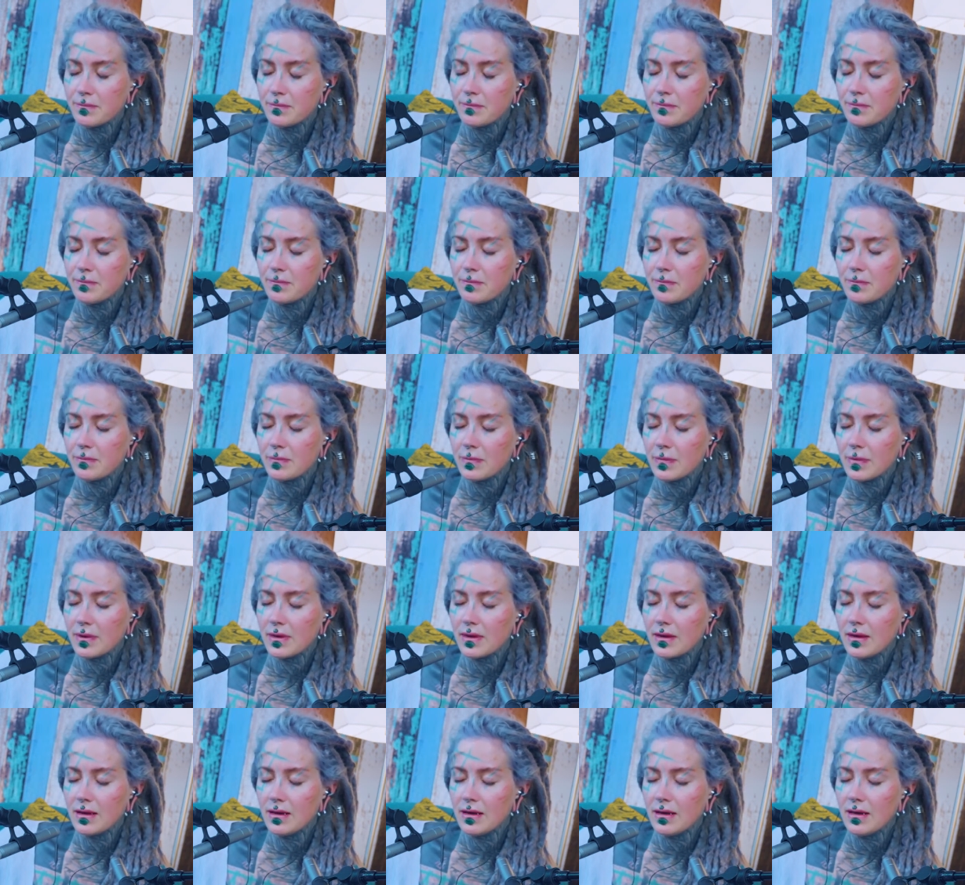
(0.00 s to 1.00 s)

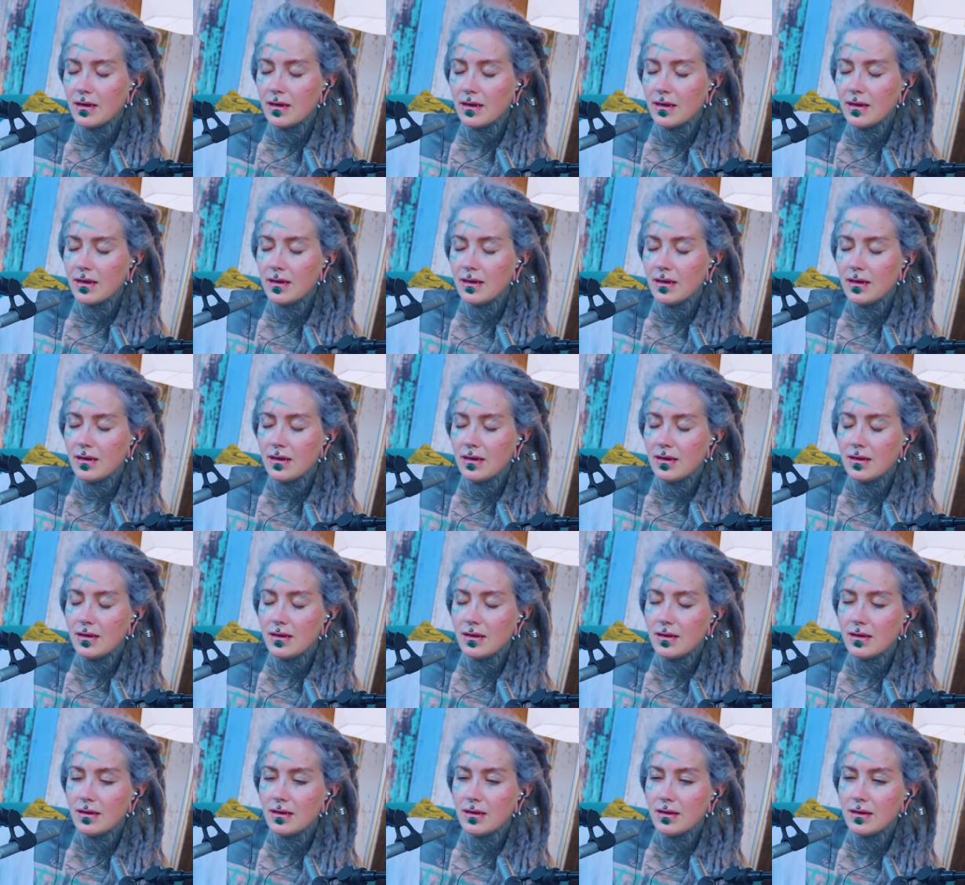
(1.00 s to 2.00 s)

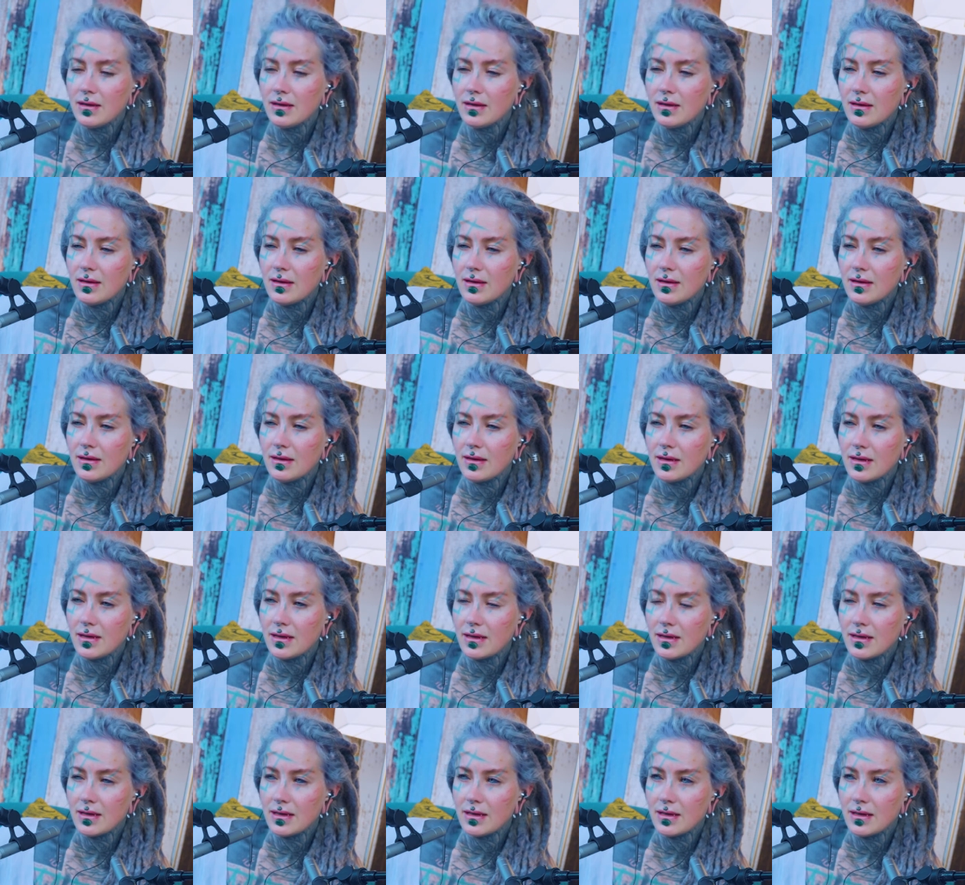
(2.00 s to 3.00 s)

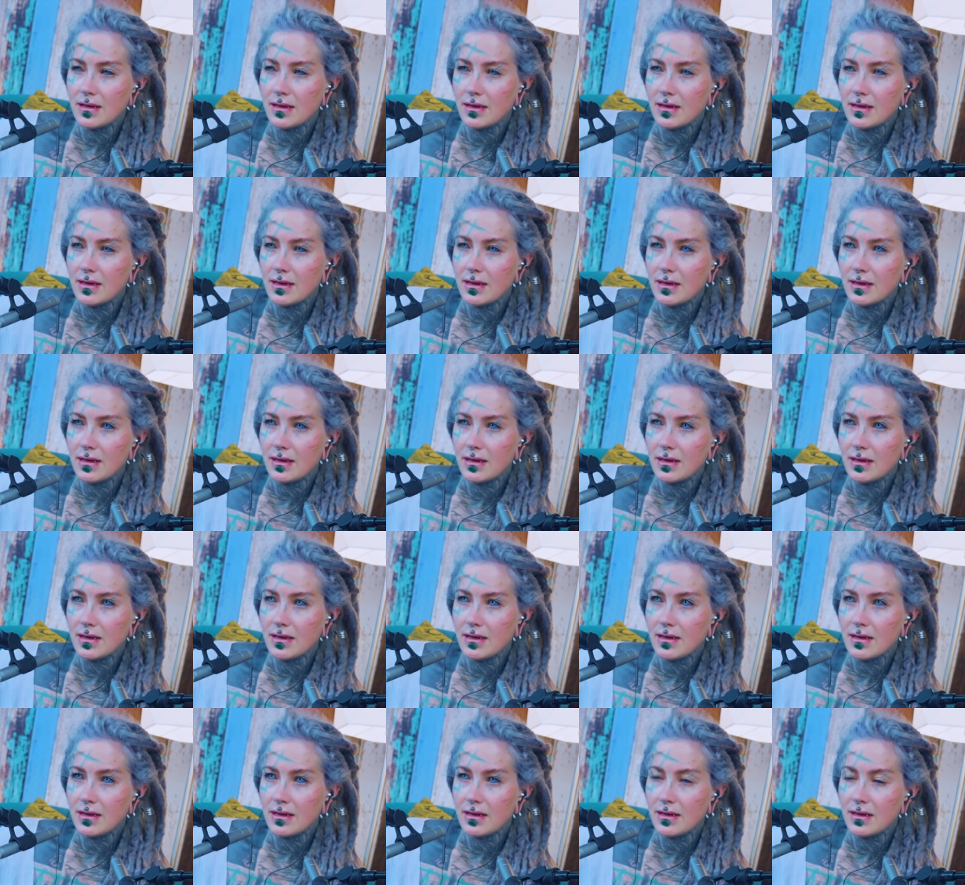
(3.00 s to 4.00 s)

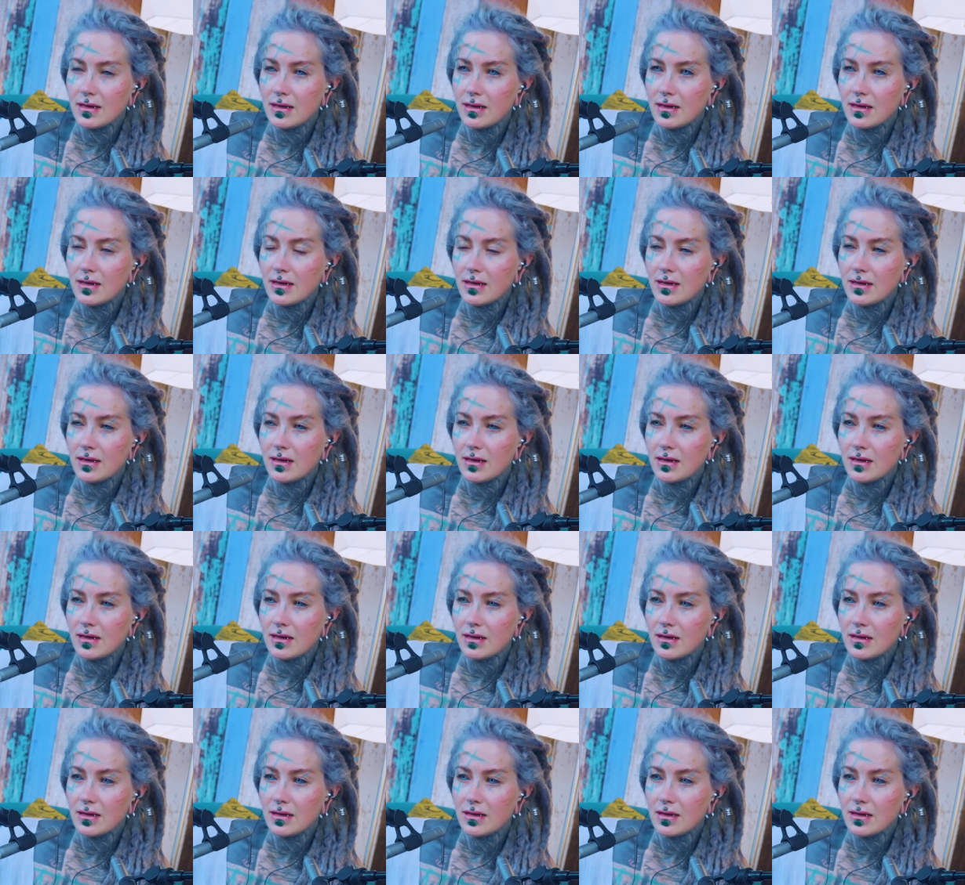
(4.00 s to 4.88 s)
(silence)